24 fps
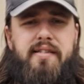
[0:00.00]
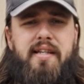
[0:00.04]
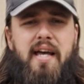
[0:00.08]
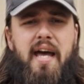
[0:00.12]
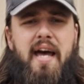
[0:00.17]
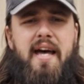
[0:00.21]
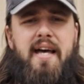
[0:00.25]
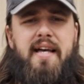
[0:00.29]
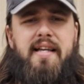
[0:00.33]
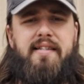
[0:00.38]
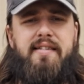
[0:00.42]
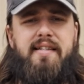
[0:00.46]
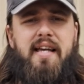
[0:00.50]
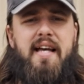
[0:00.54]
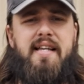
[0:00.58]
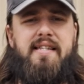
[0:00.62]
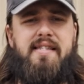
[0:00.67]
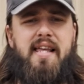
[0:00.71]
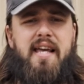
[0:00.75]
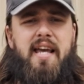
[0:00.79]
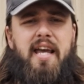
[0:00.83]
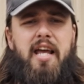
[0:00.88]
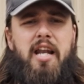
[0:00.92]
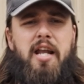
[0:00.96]
As
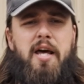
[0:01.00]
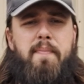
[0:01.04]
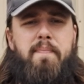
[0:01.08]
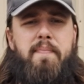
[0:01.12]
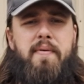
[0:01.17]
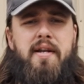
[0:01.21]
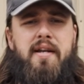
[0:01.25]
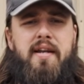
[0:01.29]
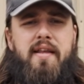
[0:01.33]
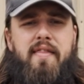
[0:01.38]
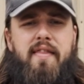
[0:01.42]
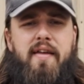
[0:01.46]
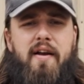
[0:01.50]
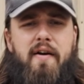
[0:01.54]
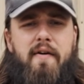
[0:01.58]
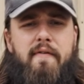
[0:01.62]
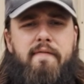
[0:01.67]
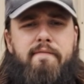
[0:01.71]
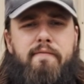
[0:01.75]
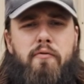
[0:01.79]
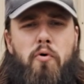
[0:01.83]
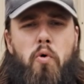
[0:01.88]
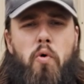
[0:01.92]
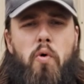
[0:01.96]
they get up into their
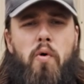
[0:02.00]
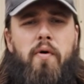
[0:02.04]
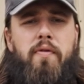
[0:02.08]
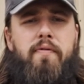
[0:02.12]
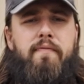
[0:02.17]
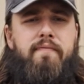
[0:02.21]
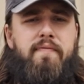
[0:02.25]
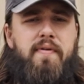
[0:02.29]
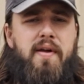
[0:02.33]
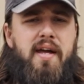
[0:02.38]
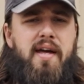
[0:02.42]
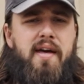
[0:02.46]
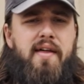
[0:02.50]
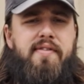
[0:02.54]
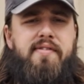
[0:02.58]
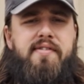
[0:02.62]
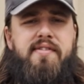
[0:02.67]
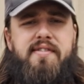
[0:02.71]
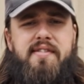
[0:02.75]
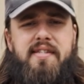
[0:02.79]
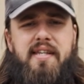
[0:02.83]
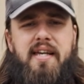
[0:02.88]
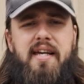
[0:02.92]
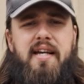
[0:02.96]
4th, 5th,
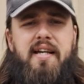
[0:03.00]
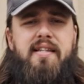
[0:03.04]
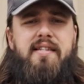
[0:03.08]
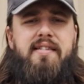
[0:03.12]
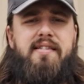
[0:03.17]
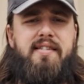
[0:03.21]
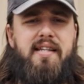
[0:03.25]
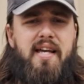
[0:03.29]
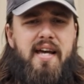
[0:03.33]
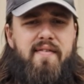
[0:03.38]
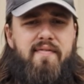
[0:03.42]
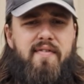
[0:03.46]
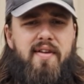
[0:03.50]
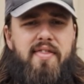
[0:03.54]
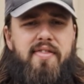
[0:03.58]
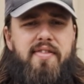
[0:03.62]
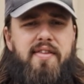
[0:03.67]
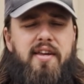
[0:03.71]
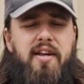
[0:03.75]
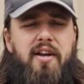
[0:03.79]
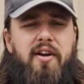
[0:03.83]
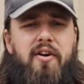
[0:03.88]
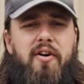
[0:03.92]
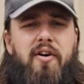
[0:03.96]
6th, 7th
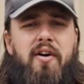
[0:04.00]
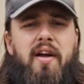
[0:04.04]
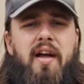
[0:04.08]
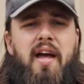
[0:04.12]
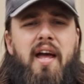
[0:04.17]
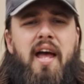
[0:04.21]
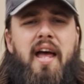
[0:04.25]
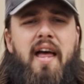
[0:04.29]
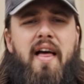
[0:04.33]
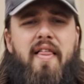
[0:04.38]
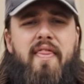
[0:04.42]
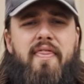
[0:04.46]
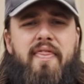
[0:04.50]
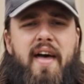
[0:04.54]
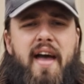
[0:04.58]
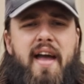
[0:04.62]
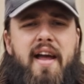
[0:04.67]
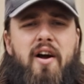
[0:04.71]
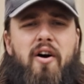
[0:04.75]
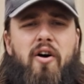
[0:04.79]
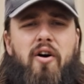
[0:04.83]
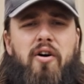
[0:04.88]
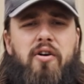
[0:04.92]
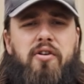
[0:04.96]
year, they
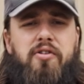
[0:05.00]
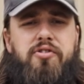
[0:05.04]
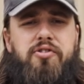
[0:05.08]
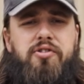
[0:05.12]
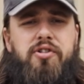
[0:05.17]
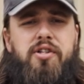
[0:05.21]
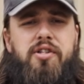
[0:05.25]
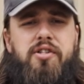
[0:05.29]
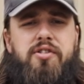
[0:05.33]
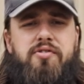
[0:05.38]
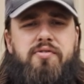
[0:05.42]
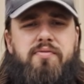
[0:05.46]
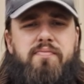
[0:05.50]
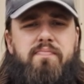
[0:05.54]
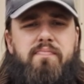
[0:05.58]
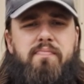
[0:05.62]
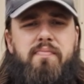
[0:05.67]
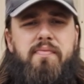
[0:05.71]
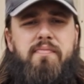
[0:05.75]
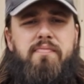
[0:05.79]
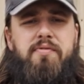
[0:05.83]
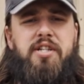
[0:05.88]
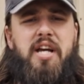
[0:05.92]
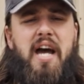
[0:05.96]
are just
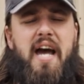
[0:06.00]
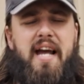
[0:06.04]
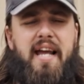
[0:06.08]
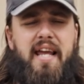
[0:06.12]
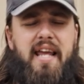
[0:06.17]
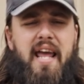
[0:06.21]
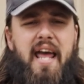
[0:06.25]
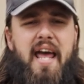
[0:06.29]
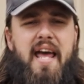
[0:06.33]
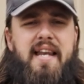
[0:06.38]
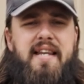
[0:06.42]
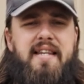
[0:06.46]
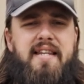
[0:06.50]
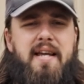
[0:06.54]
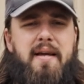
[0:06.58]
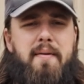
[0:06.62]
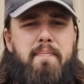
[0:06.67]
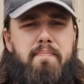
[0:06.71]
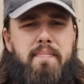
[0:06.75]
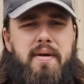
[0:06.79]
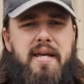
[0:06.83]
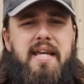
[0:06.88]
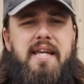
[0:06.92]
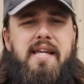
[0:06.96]

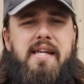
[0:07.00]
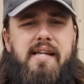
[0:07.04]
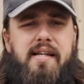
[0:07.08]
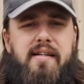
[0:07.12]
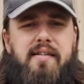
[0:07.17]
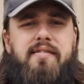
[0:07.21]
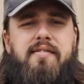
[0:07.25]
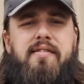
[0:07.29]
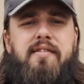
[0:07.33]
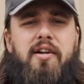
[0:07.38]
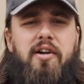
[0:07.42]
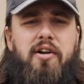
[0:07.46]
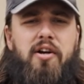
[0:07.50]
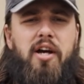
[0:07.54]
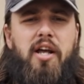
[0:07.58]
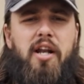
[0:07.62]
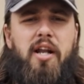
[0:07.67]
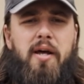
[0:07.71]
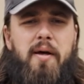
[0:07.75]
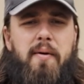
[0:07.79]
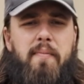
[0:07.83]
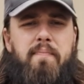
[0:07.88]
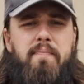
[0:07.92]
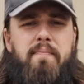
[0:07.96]
gigantic beings. They're
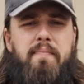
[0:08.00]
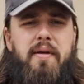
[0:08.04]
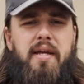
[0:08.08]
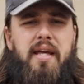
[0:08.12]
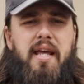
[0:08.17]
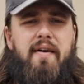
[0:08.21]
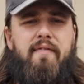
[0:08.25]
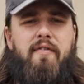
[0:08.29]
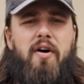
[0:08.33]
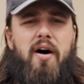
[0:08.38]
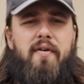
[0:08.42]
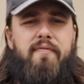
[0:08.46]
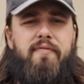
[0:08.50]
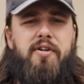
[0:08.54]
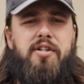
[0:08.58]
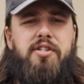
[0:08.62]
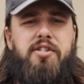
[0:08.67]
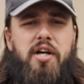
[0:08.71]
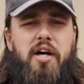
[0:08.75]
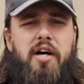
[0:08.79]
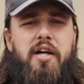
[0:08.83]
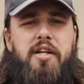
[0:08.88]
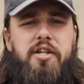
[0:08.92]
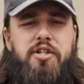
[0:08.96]
gonna give off a
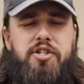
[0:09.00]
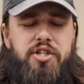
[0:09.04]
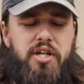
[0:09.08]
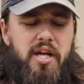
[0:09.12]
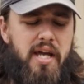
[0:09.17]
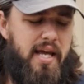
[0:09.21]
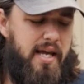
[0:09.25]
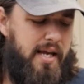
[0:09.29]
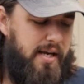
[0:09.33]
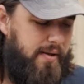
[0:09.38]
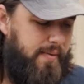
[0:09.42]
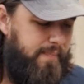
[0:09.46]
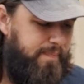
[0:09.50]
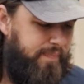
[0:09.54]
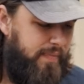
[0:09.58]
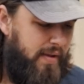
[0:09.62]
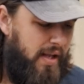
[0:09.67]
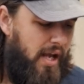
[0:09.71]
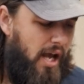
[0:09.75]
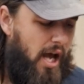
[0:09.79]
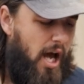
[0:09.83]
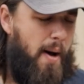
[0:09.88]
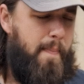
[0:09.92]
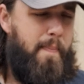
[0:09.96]
ton of shade.
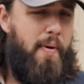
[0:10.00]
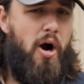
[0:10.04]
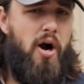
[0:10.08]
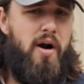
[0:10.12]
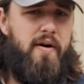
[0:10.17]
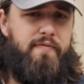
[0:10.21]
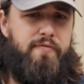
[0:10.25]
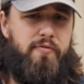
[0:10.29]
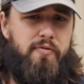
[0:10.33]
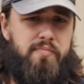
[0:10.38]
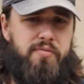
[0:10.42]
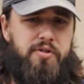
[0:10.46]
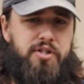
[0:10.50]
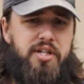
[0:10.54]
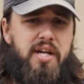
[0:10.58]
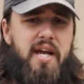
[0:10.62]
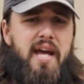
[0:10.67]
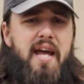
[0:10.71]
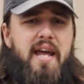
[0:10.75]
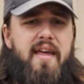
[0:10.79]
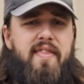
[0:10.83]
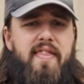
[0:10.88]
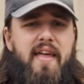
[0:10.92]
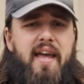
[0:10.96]
Apart from
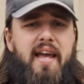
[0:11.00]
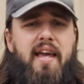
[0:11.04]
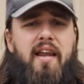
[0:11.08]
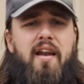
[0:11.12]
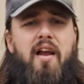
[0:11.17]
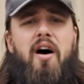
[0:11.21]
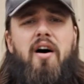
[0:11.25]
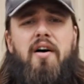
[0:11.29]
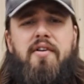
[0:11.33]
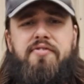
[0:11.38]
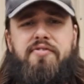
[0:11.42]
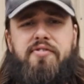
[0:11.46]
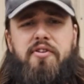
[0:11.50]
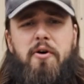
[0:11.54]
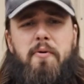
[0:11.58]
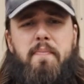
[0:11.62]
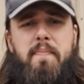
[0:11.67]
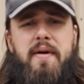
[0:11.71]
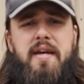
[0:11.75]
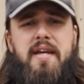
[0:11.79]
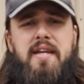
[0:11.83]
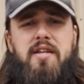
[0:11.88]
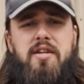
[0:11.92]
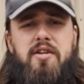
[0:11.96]
shade, they can also
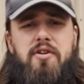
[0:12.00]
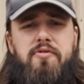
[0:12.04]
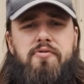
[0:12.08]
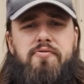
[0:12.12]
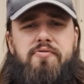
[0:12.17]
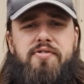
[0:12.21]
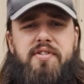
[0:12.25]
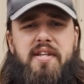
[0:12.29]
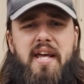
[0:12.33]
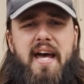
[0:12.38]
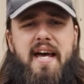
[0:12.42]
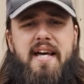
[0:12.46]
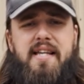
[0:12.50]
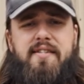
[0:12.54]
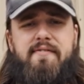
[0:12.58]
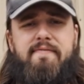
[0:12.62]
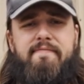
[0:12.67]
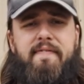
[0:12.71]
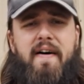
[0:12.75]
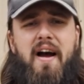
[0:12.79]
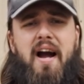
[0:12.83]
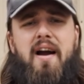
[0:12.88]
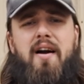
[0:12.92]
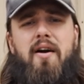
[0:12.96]
be used as
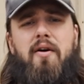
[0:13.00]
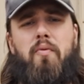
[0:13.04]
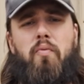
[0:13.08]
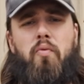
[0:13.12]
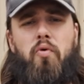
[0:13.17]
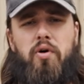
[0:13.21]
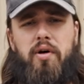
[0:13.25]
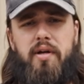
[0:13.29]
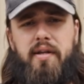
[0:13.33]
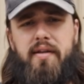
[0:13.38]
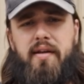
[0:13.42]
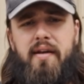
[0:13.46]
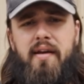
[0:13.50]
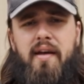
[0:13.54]
firewood.